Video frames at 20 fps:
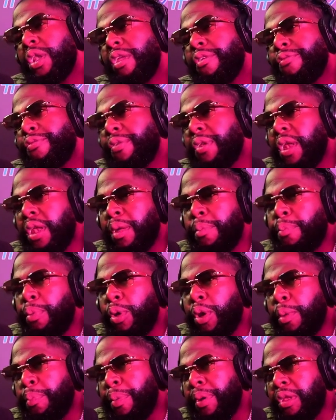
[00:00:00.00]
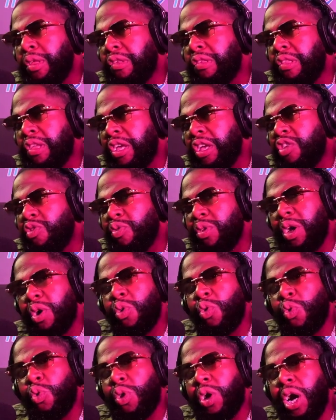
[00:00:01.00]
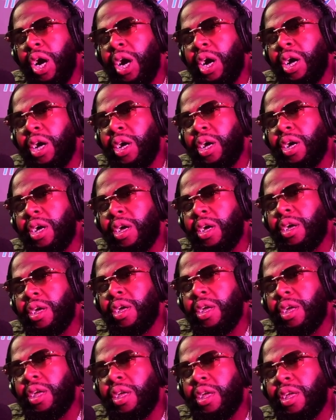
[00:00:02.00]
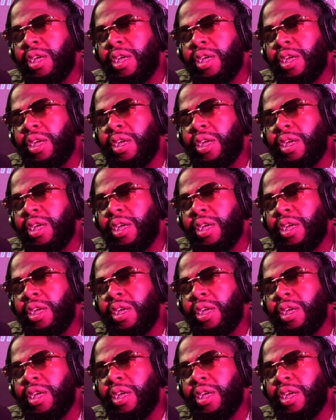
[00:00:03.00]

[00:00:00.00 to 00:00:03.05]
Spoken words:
Yeah, I would have definitely pulled up on the stage with an old